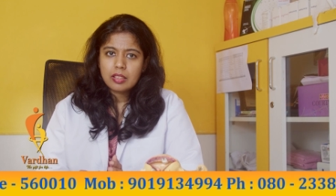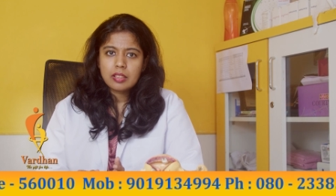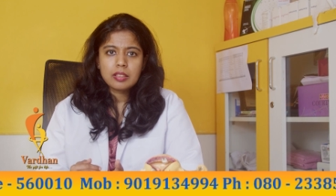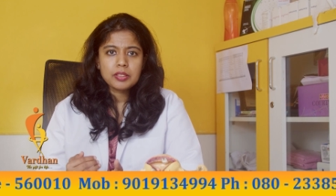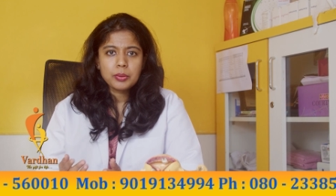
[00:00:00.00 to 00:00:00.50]

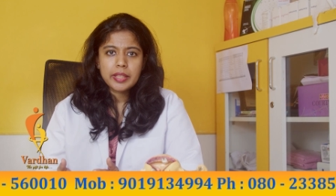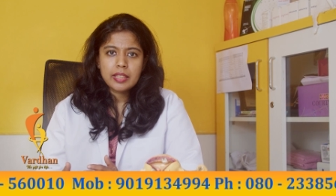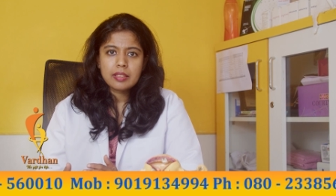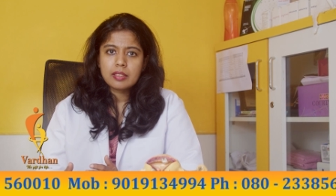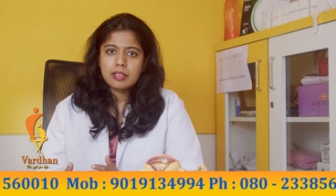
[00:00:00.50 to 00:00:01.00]
You
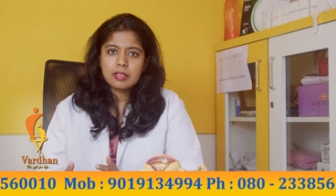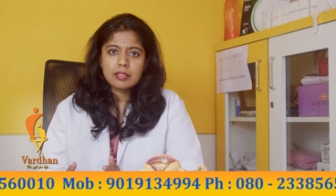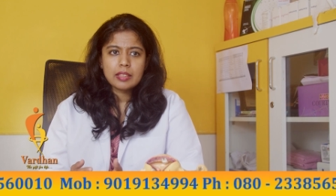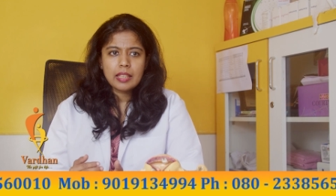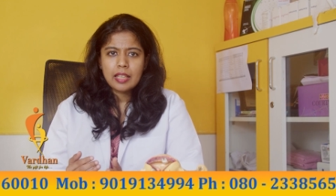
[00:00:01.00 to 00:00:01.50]
can
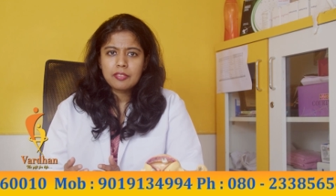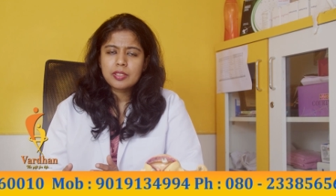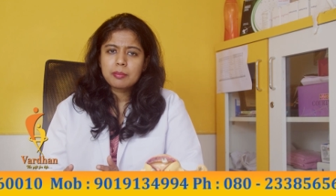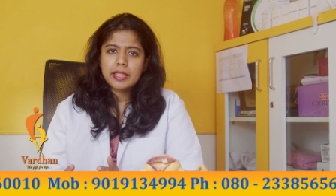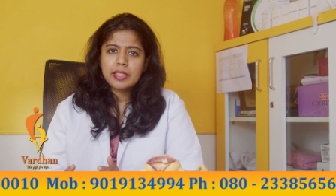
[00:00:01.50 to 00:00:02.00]
have
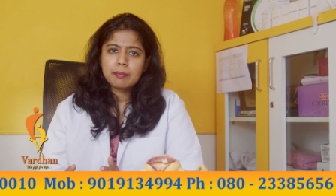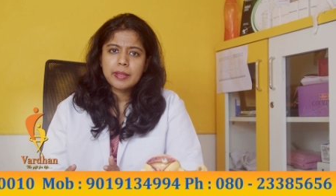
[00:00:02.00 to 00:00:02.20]
some light